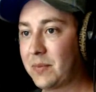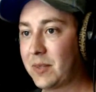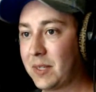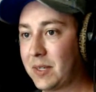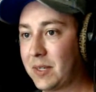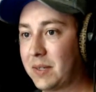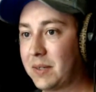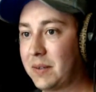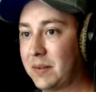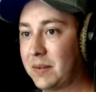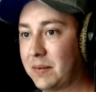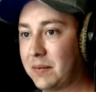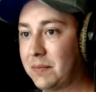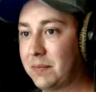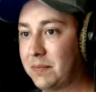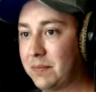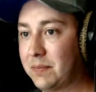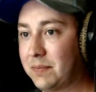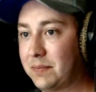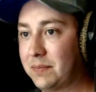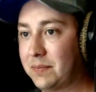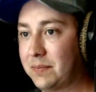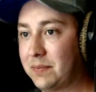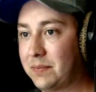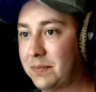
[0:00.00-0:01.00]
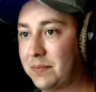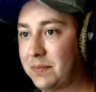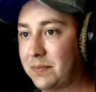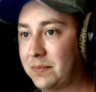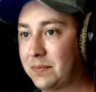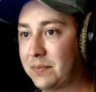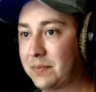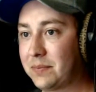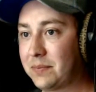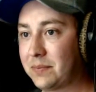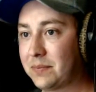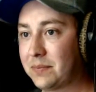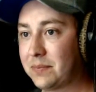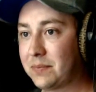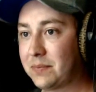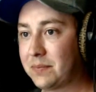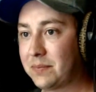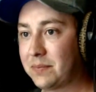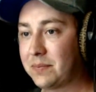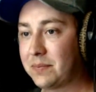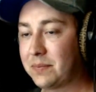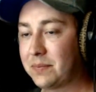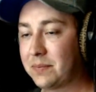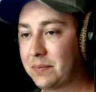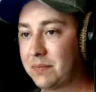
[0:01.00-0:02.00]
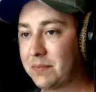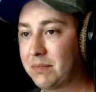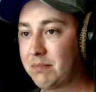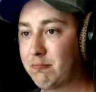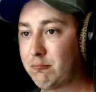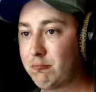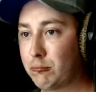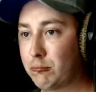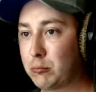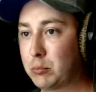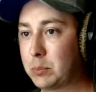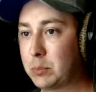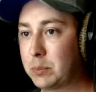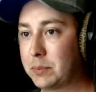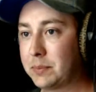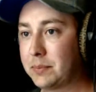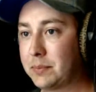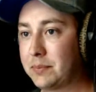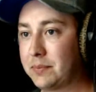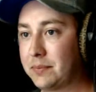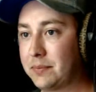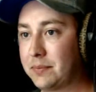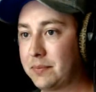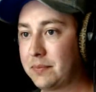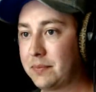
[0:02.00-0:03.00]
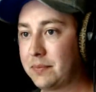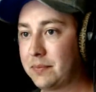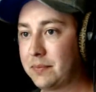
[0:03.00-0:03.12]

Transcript: sometime later, Guido, you wake up.